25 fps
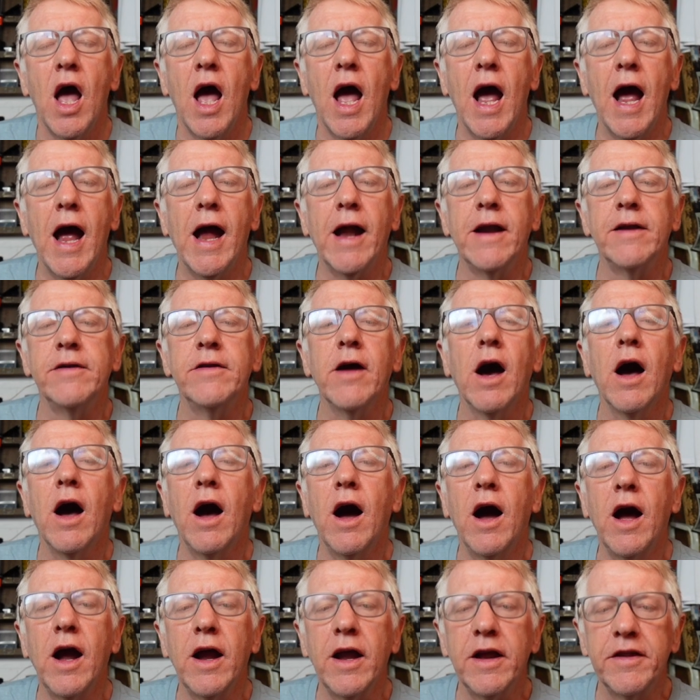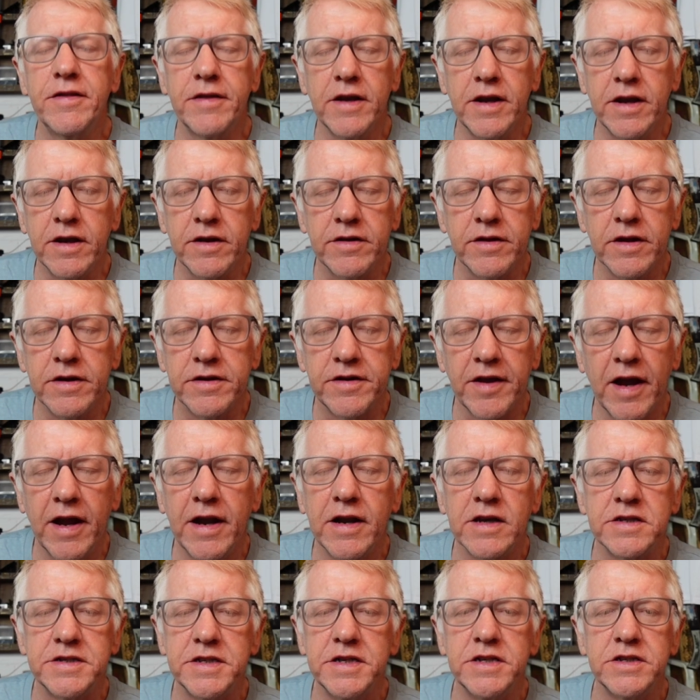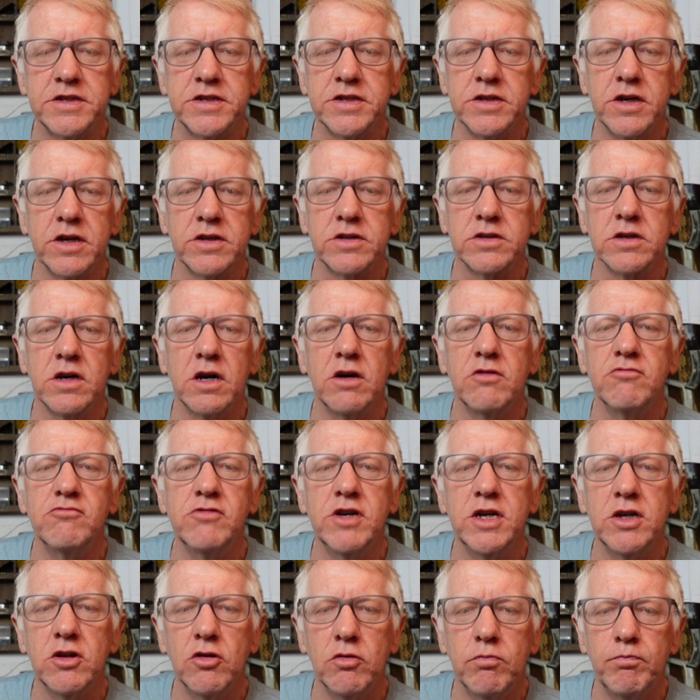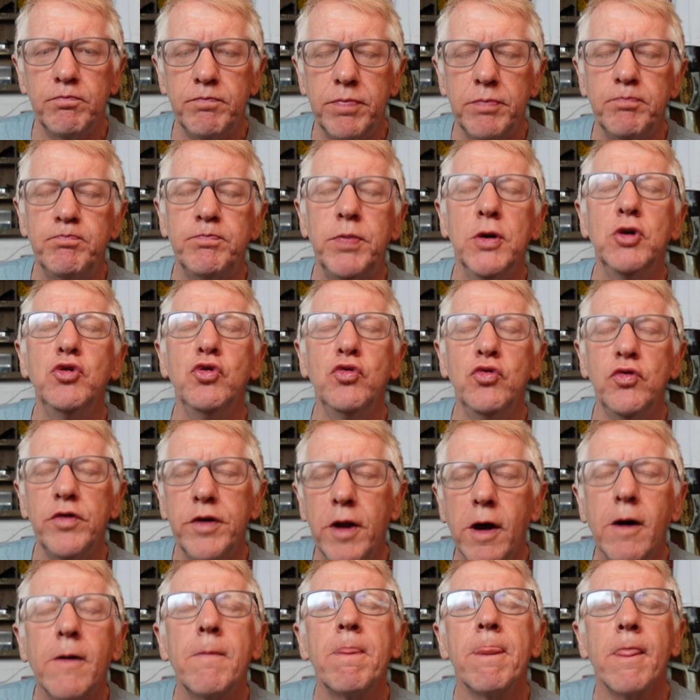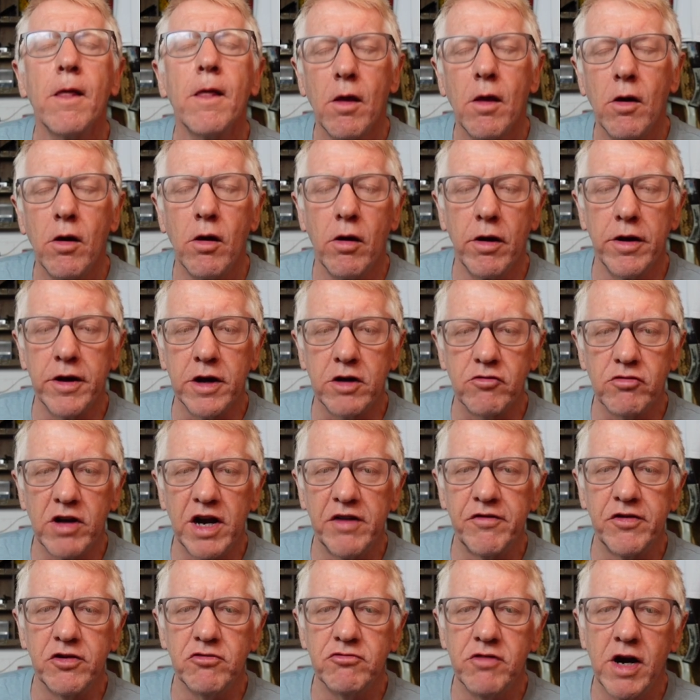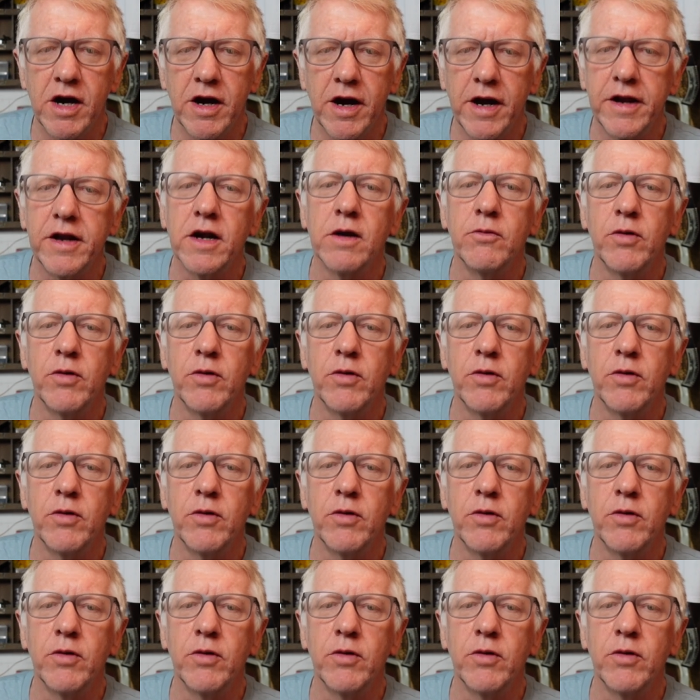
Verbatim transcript: and I think the Tannus inserts are a real boon on a gravel ride.